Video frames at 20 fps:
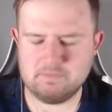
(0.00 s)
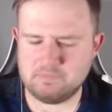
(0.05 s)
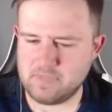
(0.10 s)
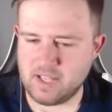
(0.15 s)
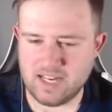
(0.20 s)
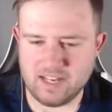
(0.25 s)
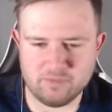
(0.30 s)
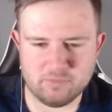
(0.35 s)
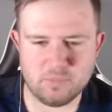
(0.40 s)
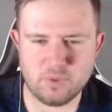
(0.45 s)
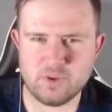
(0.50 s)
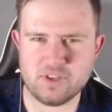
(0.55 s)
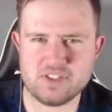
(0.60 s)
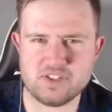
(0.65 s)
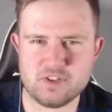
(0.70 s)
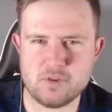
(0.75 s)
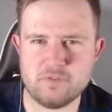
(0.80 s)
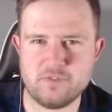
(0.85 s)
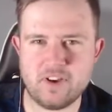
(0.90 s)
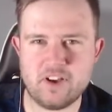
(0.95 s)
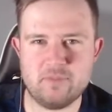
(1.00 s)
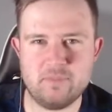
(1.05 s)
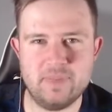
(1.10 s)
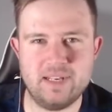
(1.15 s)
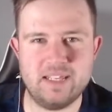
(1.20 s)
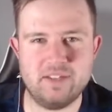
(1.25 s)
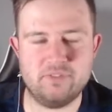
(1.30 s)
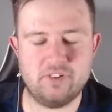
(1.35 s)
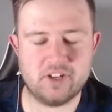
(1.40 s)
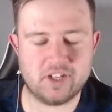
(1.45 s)
11.25
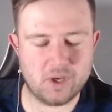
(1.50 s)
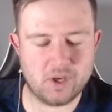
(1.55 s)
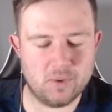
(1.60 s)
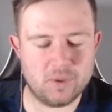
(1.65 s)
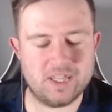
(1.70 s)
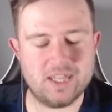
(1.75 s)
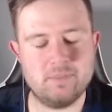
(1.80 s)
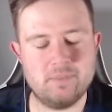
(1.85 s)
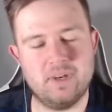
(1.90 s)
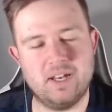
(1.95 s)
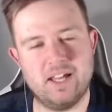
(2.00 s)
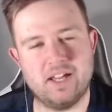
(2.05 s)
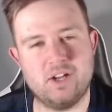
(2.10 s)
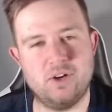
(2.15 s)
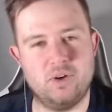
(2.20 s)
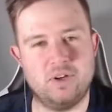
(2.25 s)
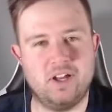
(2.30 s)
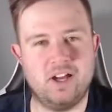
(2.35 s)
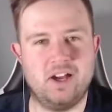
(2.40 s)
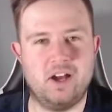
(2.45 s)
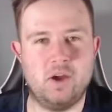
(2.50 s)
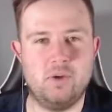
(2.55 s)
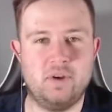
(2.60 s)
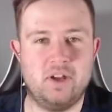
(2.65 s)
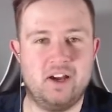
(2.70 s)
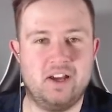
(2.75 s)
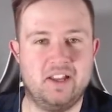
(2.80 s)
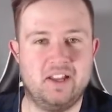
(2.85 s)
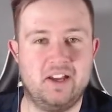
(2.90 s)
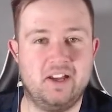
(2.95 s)
million for a goalkeeper like
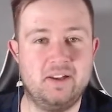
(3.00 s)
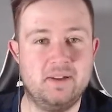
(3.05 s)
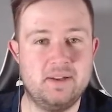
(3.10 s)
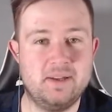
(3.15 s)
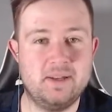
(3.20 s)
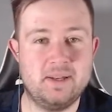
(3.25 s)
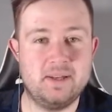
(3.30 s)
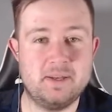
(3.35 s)
Onana,